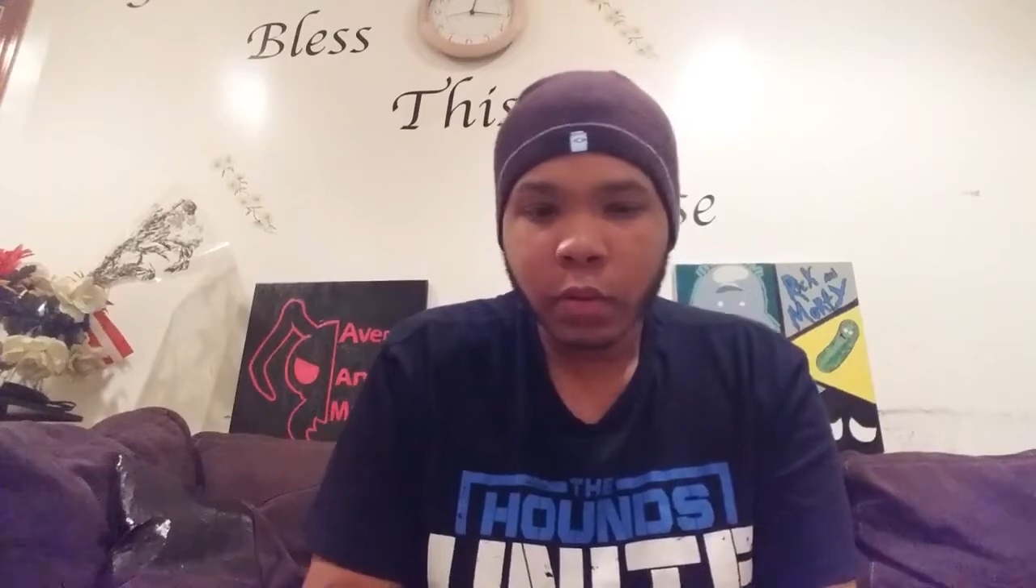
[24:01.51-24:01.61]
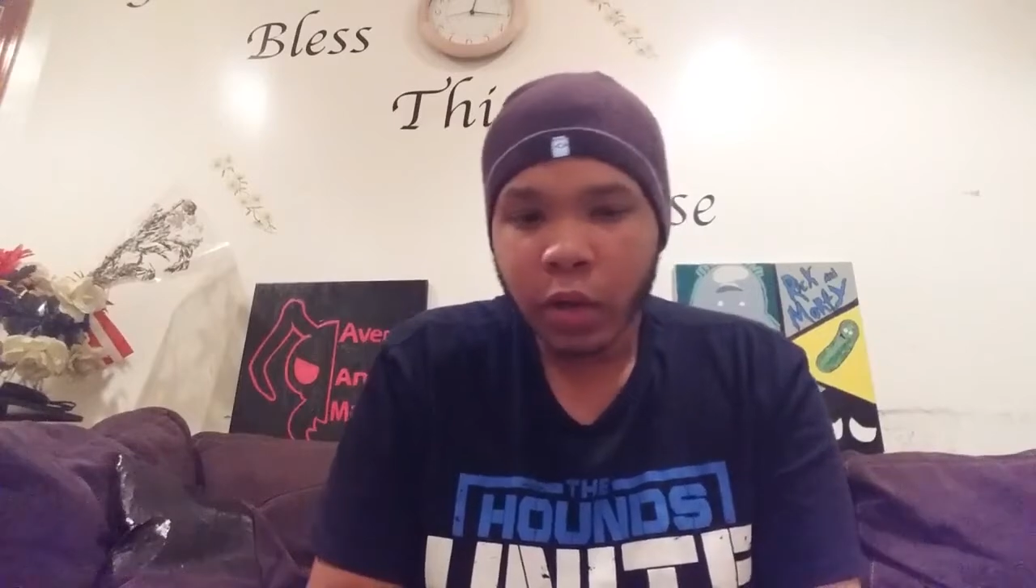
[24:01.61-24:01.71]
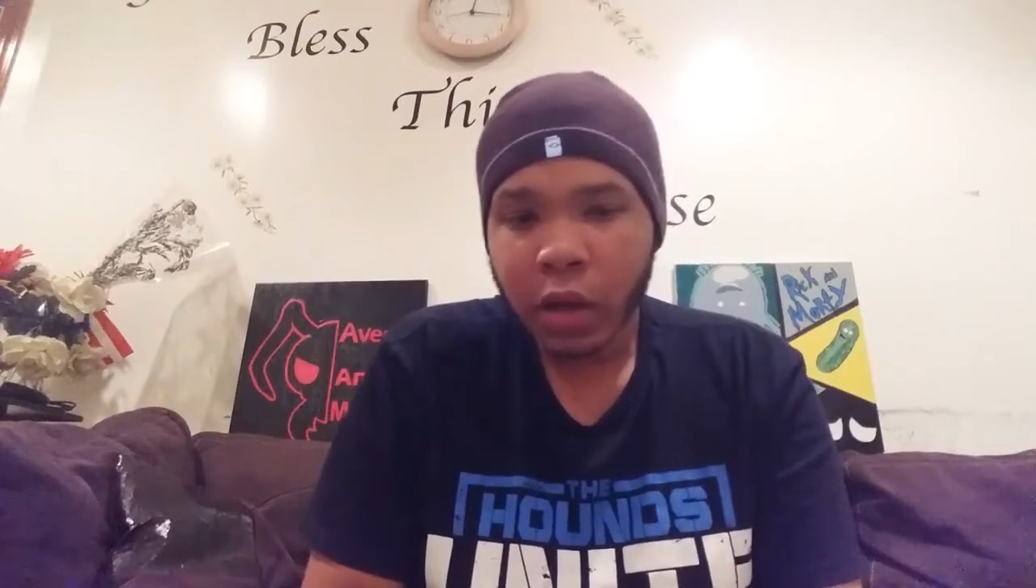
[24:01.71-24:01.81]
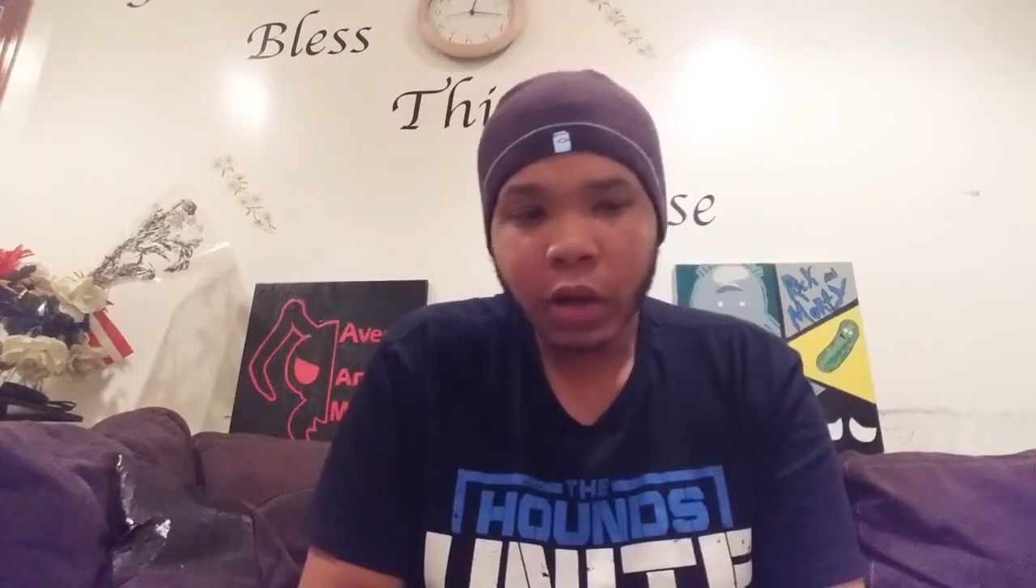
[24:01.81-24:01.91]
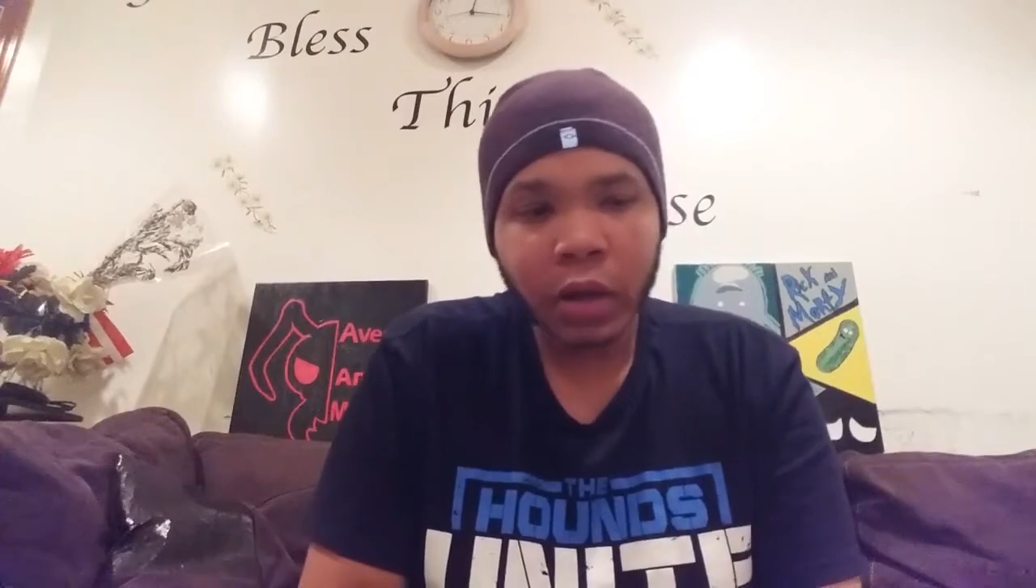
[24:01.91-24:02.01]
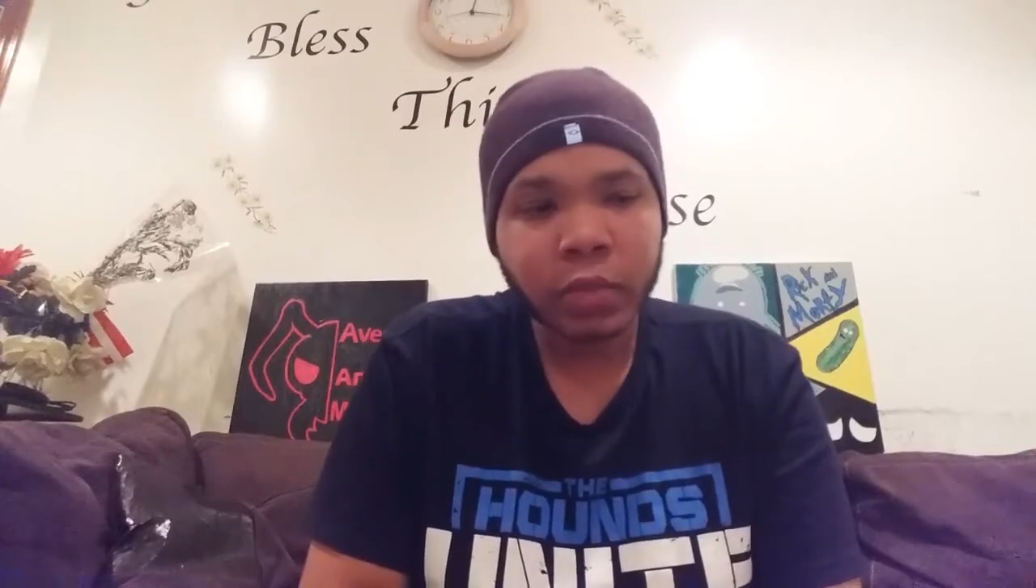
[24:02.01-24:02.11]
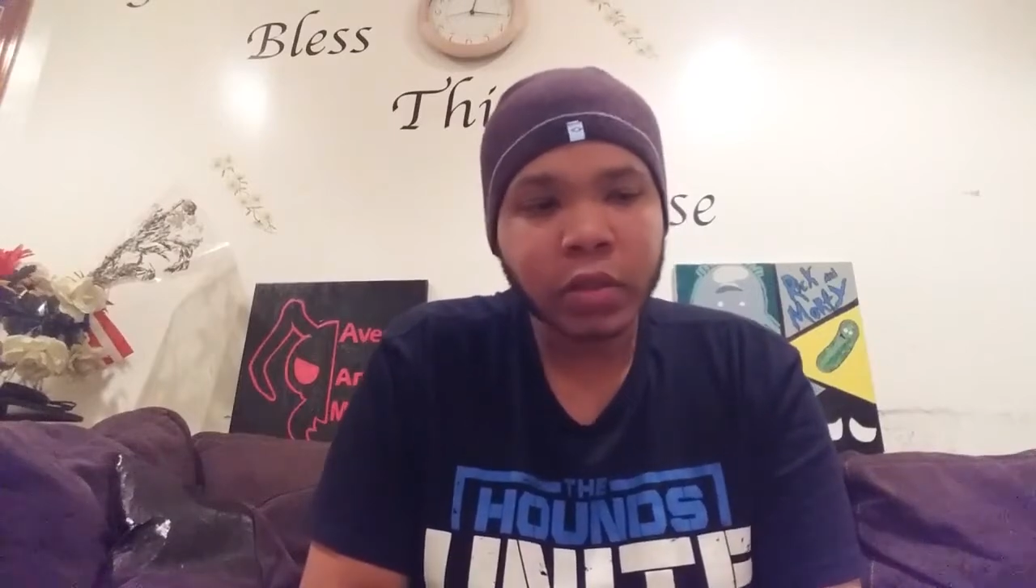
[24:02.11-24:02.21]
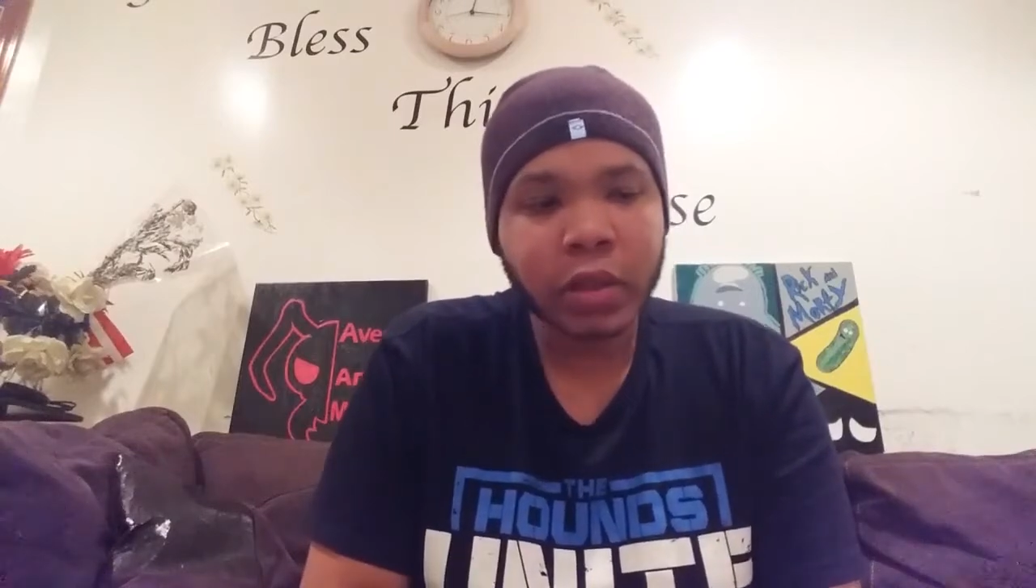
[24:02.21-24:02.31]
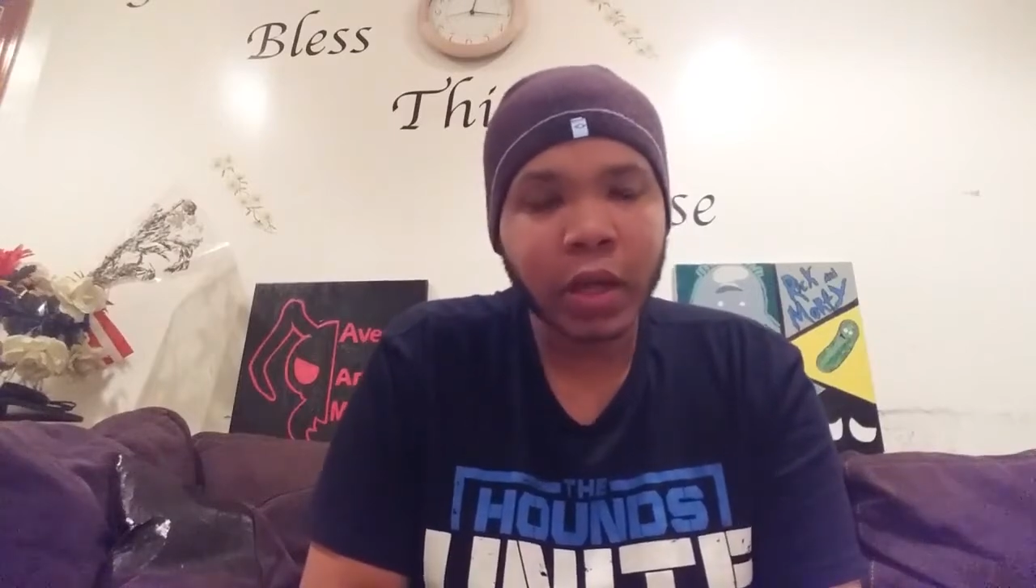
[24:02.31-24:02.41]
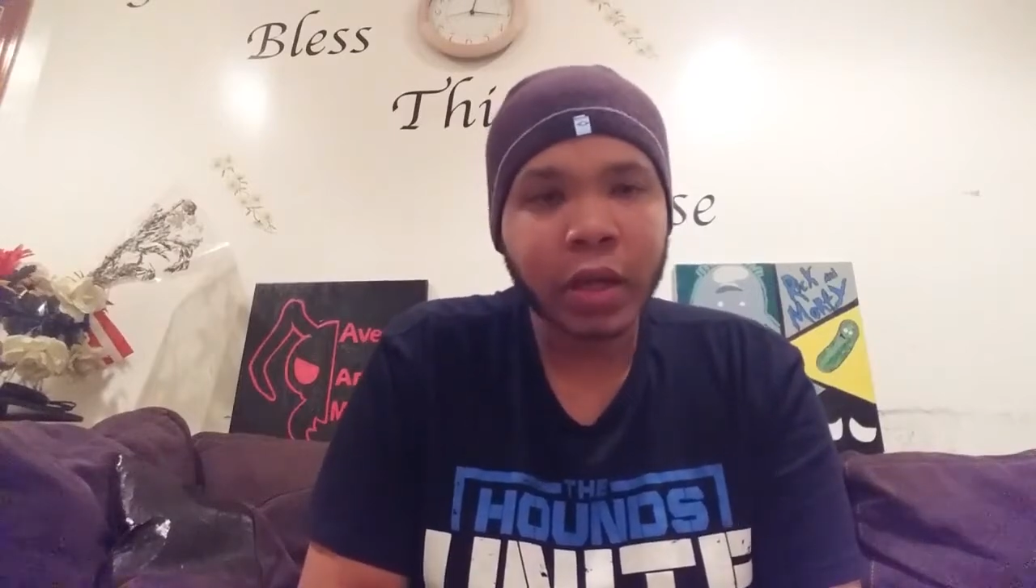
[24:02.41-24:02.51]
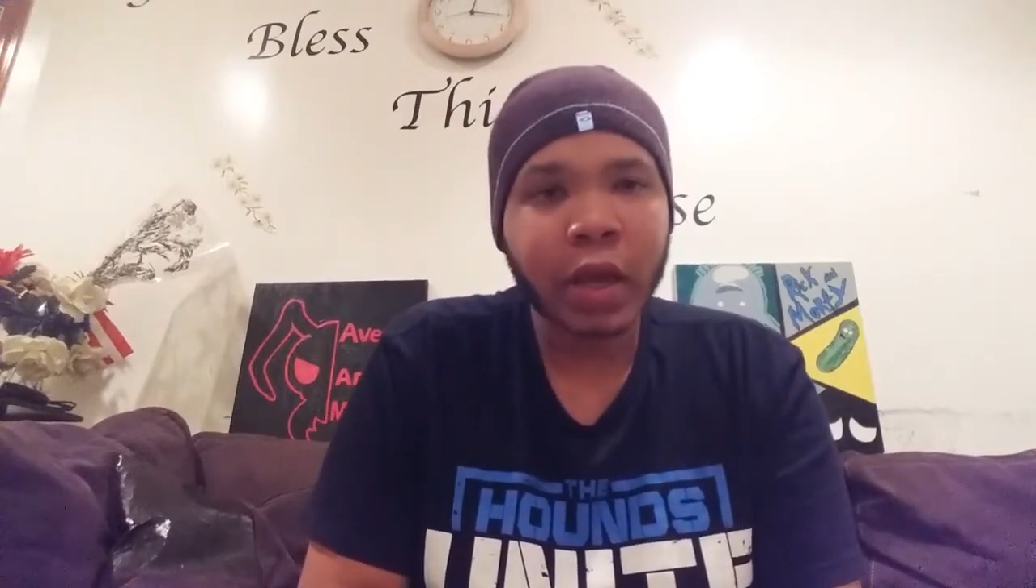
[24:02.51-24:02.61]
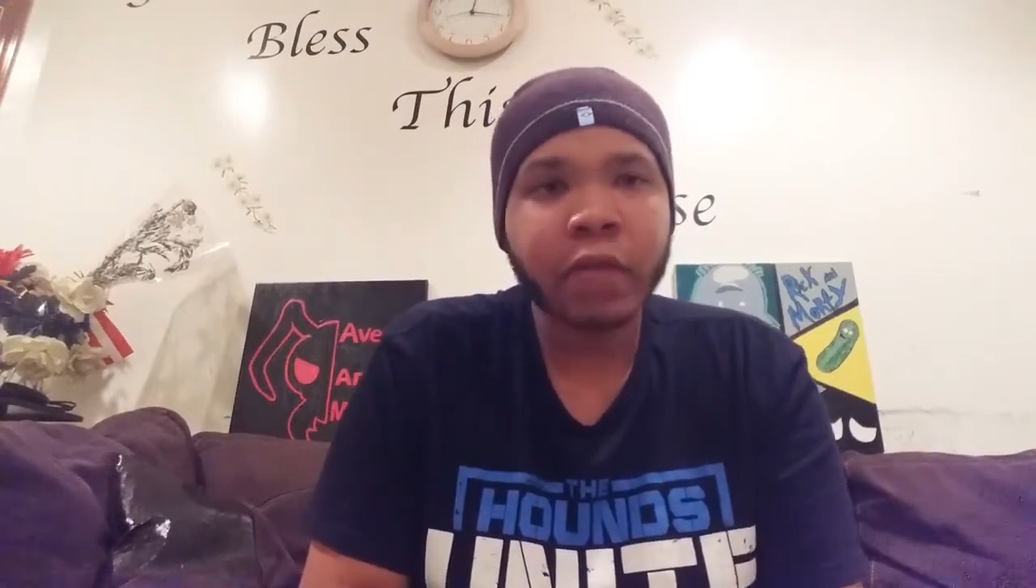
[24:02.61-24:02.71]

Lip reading: blah, blah. And I'm just like,